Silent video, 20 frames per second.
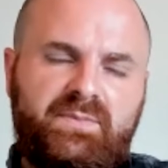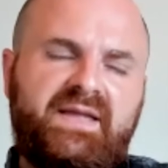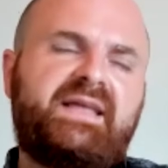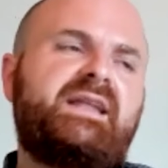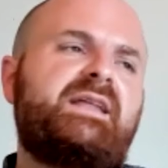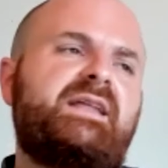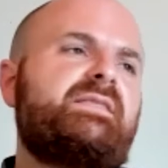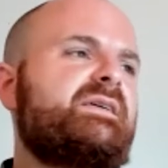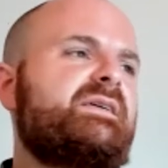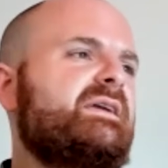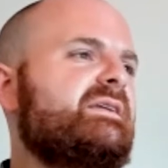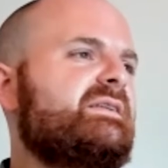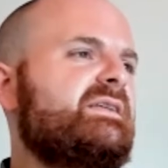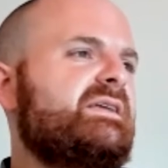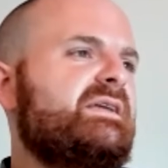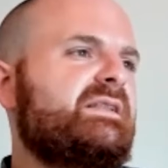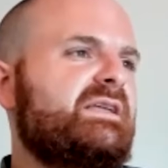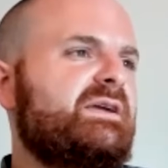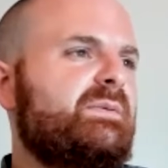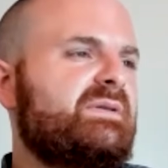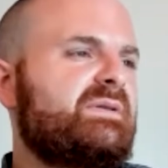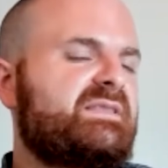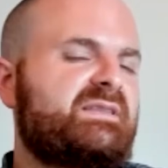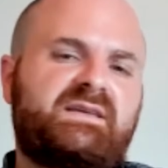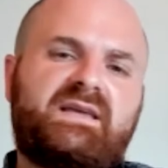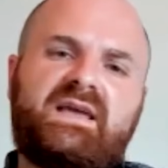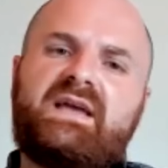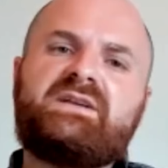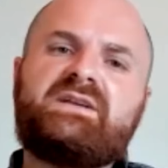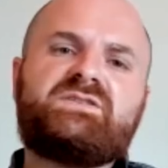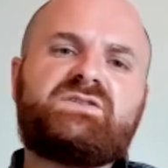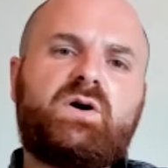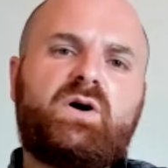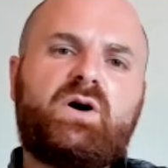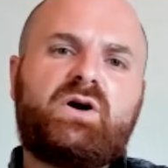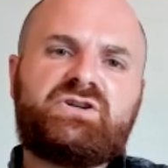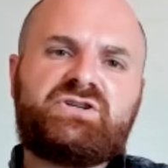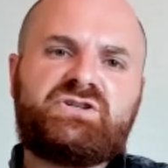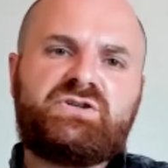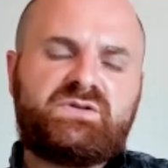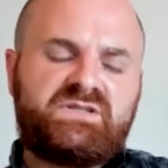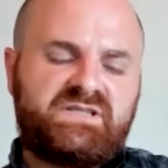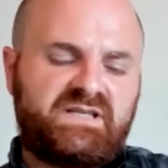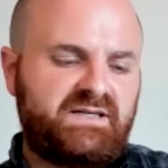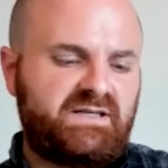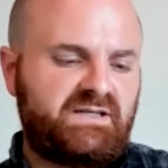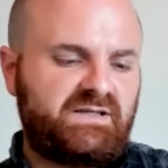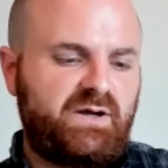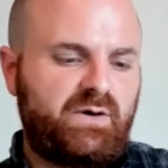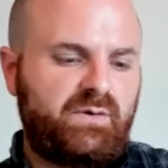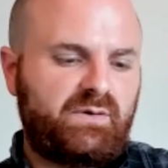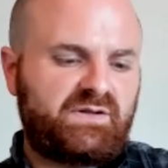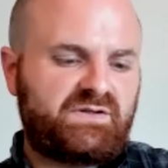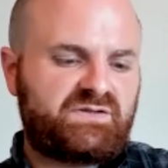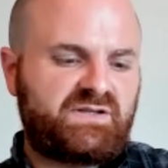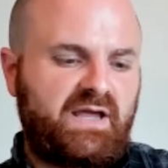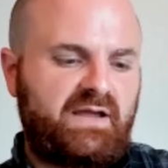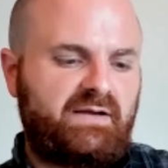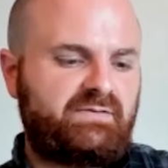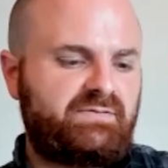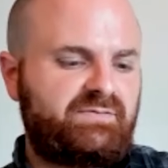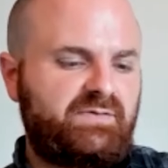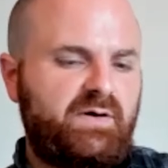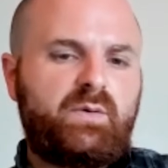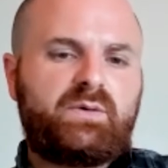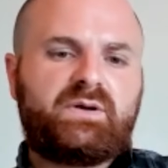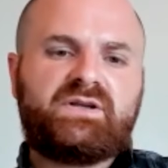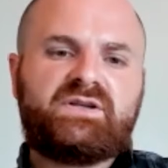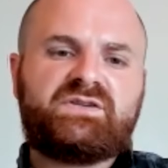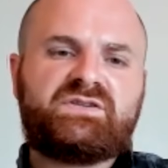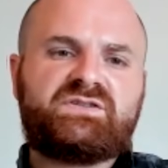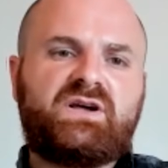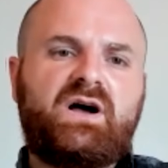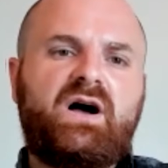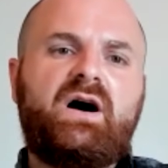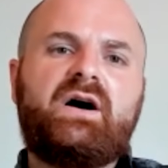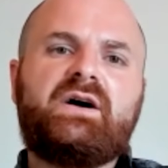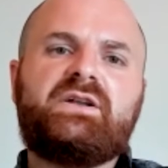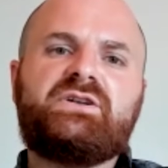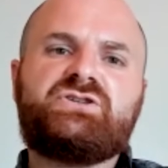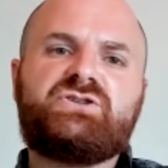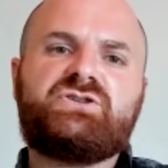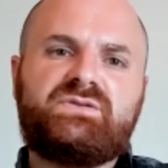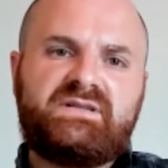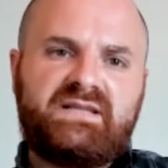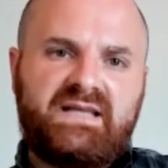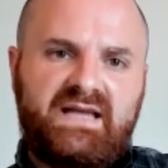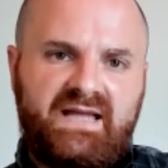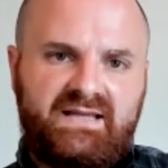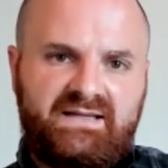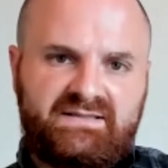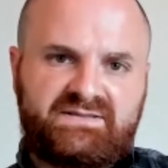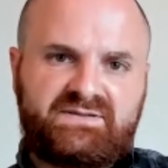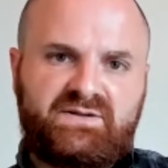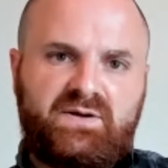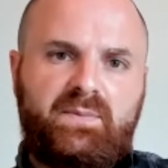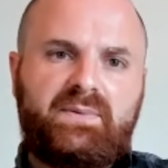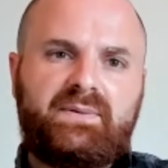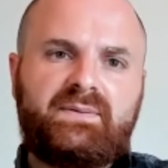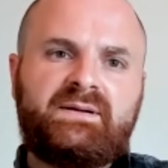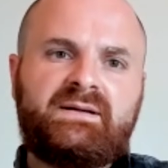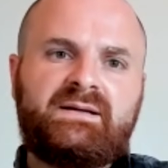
anything dealing with the Khazars, you tend to notice a focus on Judaism.